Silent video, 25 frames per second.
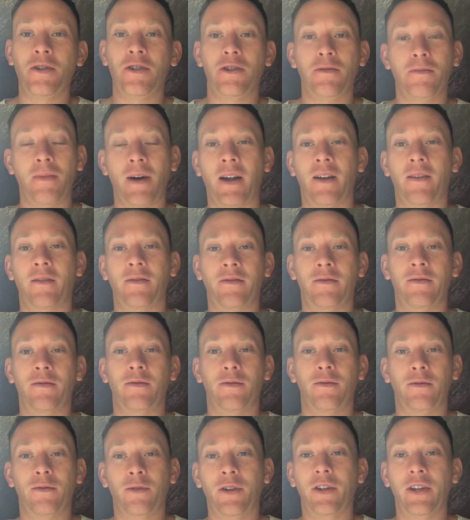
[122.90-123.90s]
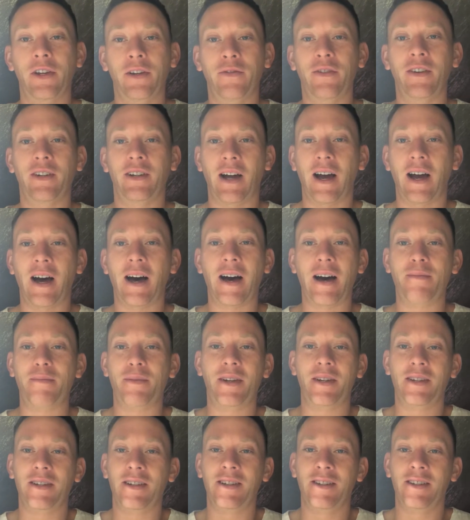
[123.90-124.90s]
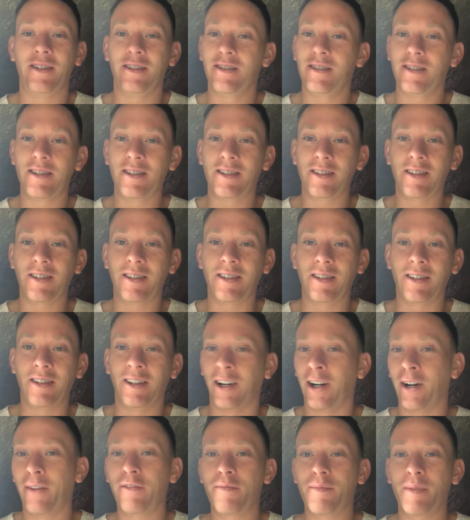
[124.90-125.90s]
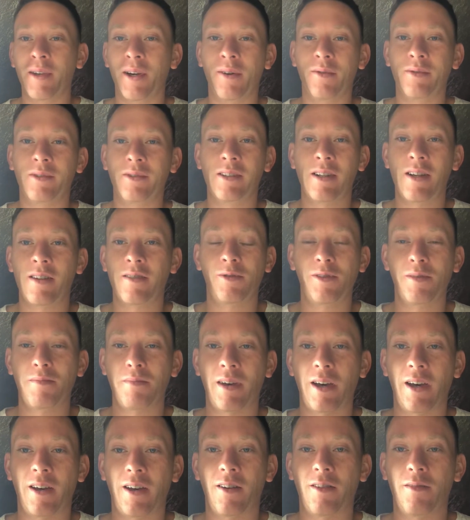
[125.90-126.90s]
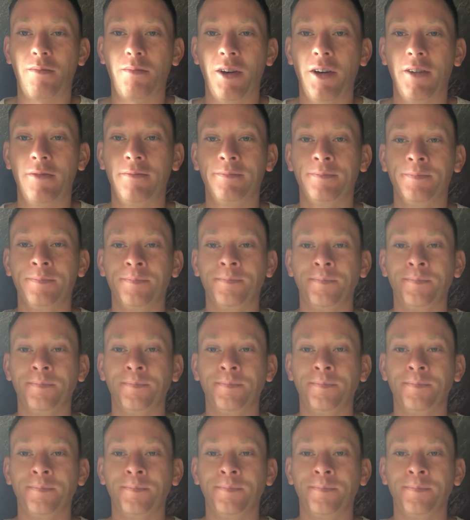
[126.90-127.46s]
you might have really forgot, but you just learn from those. It doesn't really matter. But